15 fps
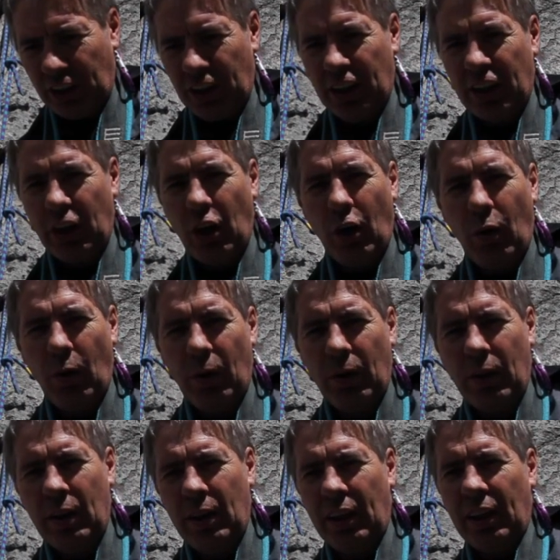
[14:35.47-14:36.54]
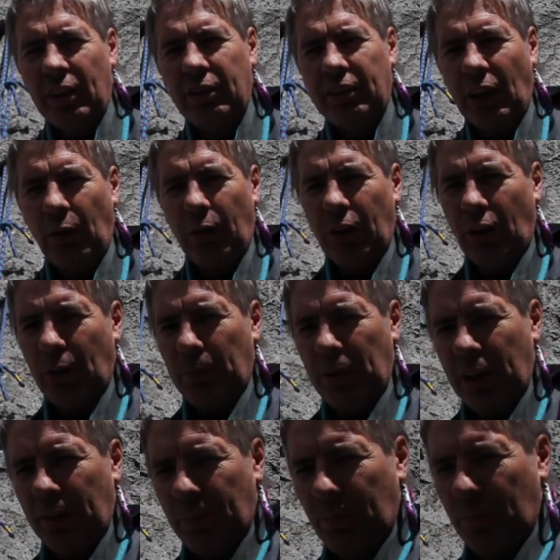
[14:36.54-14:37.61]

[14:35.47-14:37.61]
are going to go south on me.